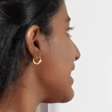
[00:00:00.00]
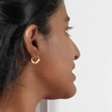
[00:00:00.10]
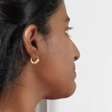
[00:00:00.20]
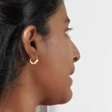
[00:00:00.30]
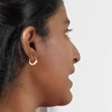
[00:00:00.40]

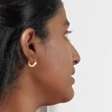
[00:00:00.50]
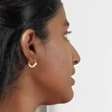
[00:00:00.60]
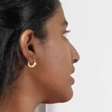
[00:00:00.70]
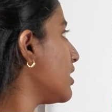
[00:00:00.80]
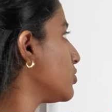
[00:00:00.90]
expand
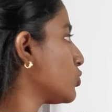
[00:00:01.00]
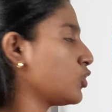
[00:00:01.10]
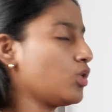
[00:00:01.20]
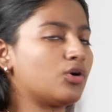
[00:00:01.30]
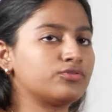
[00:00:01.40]

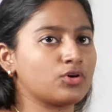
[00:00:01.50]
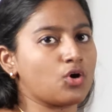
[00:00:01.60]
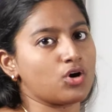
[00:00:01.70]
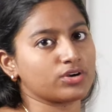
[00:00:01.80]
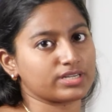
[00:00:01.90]
control of
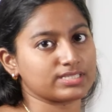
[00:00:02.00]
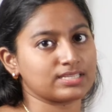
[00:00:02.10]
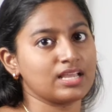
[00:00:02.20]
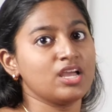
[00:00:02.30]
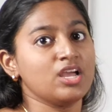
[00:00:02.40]

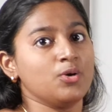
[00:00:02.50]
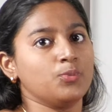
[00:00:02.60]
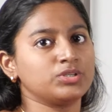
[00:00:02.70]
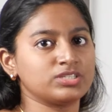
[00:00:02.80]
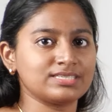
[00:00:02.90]
Congress,
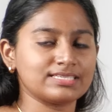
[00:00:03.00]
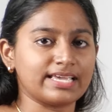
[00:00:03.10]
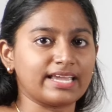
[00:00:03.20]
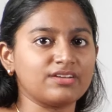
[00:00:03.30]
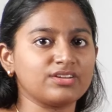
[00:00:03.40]
which is a
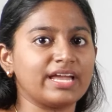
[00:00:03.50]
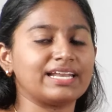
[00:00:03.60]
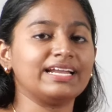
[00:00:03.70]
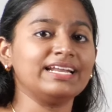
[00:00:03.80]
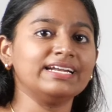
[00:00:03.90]
secondary
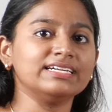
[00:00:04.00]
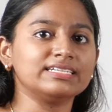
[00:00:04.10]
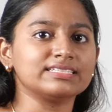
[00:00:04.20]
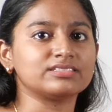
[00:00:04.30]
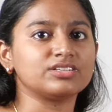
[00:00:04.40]
headline and
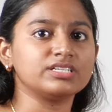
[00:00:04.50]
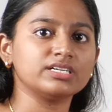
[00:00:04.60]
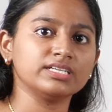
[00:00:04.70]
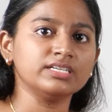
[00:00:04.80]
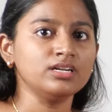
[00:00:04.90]
it is
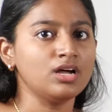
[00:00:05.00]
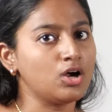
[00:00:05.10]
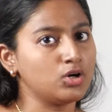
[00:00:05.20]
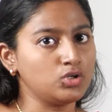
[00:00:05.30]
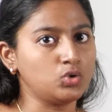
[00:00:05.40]
written in
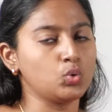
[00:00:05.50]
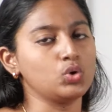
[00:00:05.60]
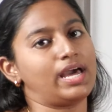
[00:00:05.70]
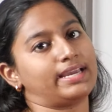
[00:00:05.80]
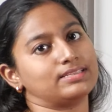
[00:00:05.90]
2
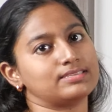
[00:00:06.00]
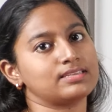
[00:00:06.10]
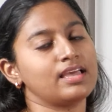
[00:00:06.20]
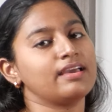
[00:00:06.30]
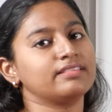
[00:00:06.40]

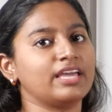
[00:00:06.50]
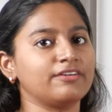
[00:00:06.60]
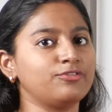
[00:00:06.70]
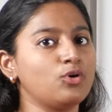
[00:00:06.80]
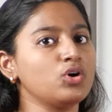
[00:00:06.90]
lines.
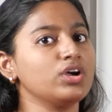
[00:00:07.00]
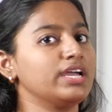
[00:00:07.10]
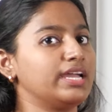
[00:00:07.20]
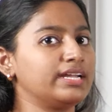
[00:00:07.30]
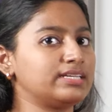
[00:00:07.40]
Therefore,
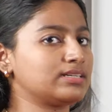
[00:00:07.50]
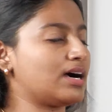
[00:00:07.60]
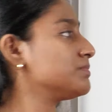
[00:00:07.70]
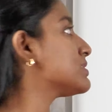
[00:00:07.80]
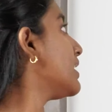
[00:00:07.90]
it
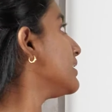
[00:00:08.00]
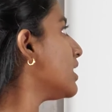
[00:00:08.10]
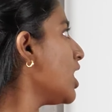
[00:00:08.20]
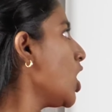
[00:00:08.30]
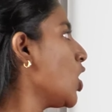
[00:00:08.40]
comes
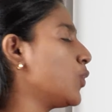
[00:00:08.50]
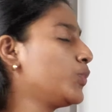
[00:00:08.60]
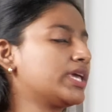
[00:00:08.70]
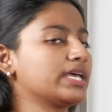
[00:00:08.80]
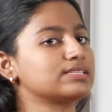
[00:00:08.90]
under
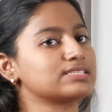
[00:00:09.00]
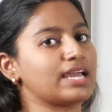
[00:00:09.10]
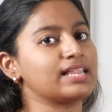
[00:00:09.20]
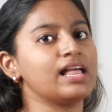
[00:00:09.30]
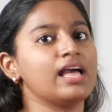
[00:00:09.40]
wicket
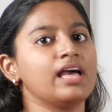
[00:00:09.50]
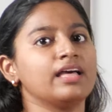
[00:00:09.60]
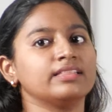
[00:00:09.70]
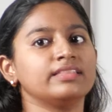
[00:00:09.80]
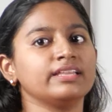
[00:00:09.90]
style.
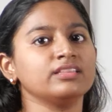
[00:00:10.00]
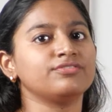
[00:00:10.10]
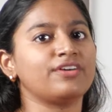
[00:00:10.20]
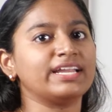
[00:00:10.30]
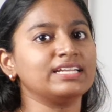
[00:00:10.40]
Then the
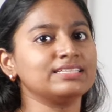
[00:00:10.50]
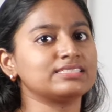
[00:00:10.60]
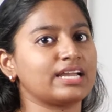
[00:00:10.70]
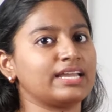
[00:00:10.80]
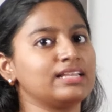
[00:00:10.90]
final
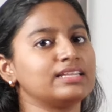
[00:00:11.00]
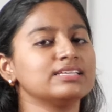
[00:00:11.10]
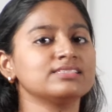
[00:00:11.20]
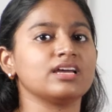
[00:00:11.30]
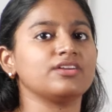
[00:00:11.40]
style
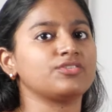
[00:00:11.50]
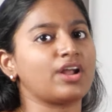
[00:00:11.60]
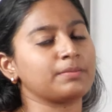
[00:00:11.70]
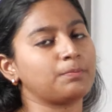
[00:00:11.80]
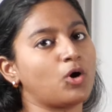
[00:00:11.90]
is
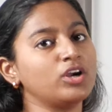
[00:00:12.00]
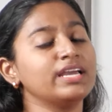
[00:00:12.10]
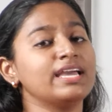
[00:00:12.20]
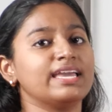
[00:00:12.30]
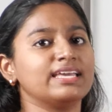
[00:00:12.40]
tripod.
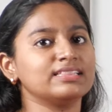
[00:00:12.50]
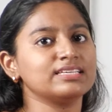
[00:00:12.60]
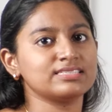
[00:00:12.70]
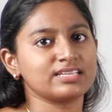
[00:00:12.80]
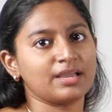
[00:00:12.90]
In
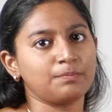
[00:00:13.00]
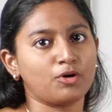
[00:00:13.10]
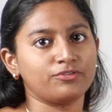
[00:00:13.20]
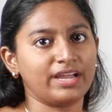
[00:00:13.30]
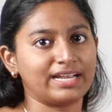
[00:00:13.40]
this type
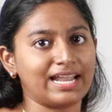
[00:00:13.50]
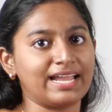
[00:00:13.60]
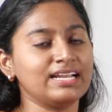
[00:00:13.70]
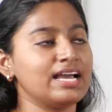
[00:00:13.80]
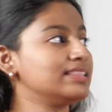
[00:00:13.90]
of
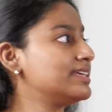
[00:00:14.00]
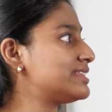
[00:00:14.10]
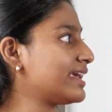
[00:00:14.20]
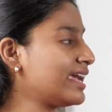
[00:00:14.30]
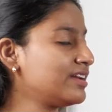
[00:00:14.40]
headline, the
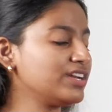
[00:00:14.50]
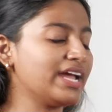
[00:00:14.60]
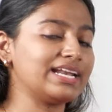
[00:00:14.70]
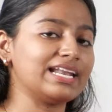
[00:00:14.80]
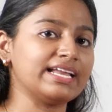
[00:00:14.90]
secondary
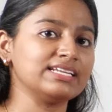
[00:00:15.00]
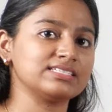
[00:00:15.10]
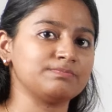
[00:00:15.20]
headline is